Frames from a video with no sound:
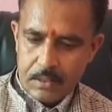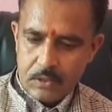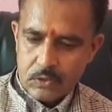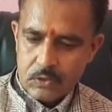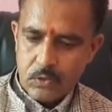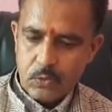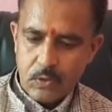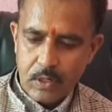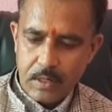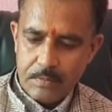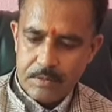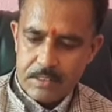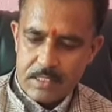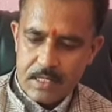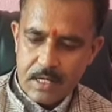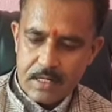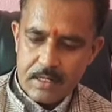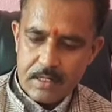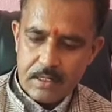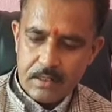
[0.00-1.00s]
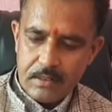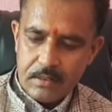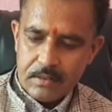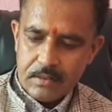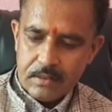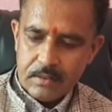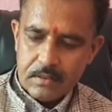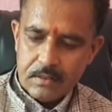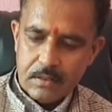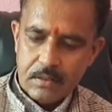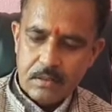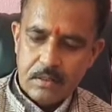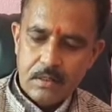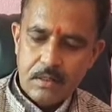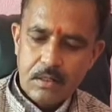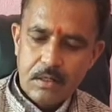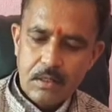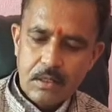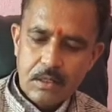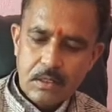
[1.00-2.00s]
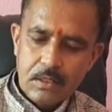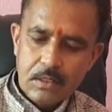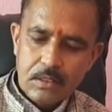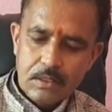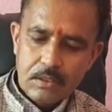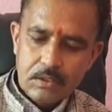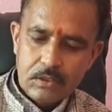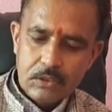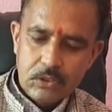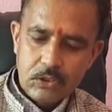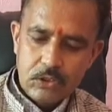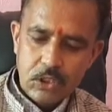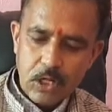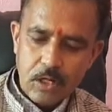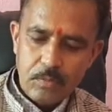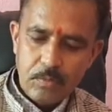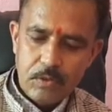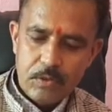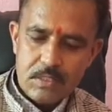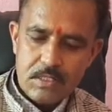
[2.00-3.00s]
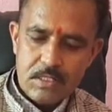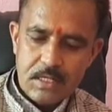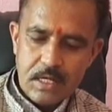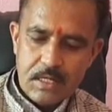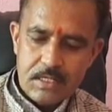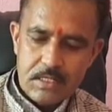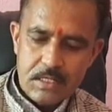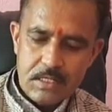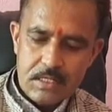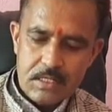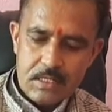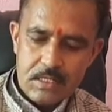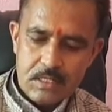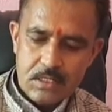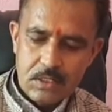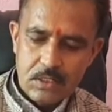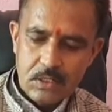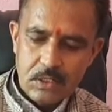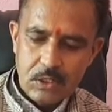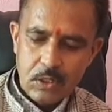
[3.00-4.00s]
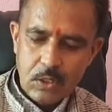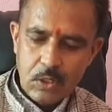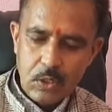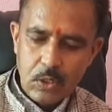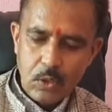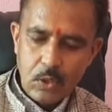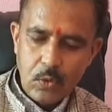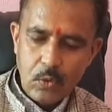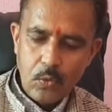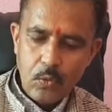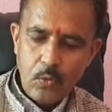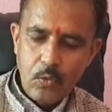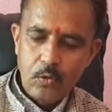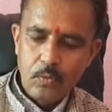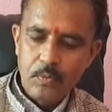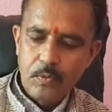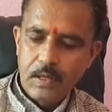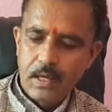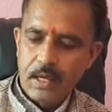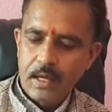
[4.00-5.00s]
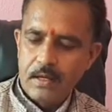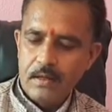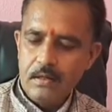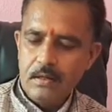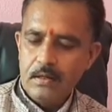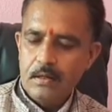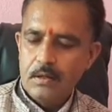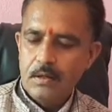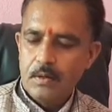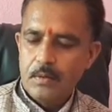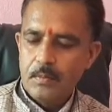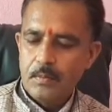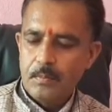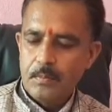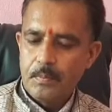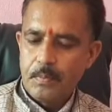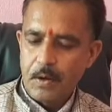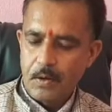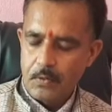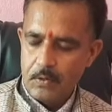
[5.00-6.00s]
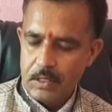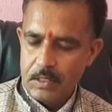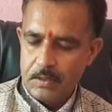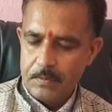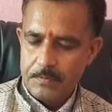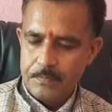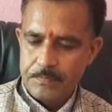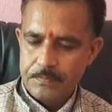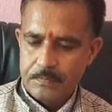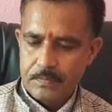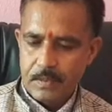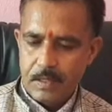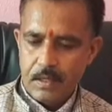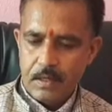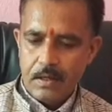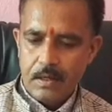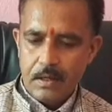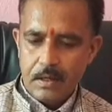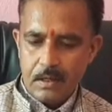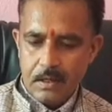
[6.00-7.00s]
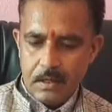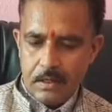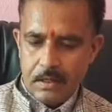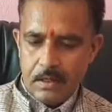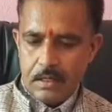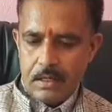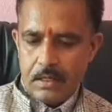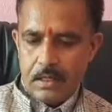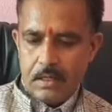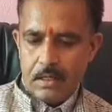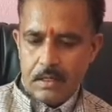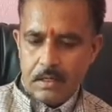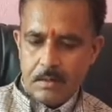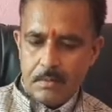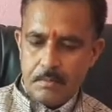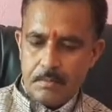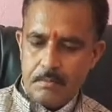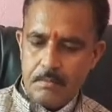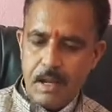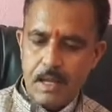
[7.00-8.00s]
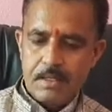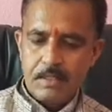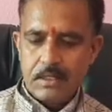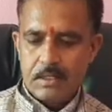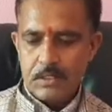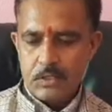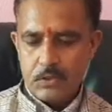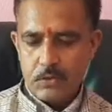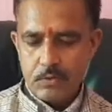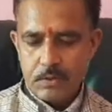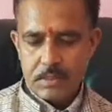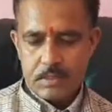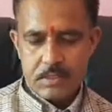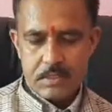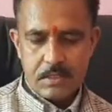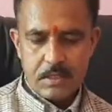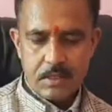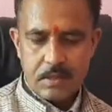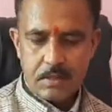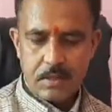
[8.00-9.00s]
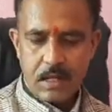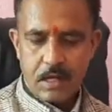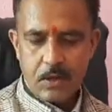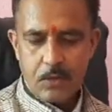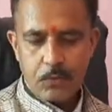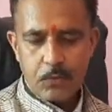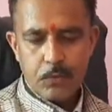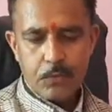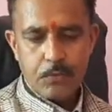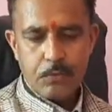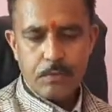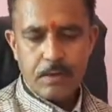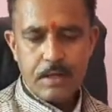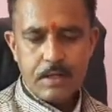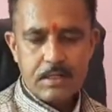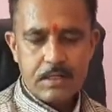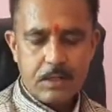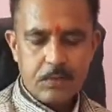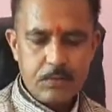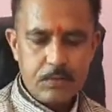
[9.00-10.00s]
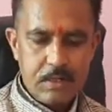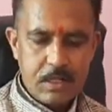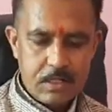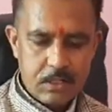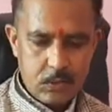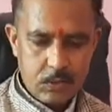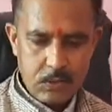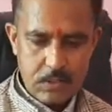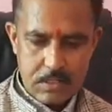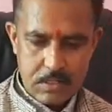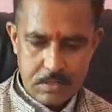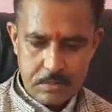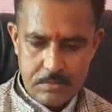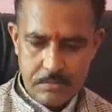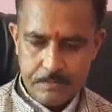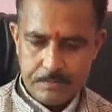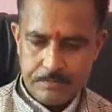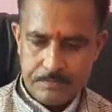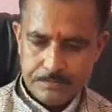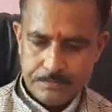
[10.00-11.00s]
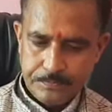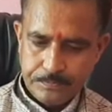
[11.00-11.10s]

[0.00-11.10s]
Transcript: So who gave this idea? German scientist Wolfgang Pauli. My dear students, now write down next question.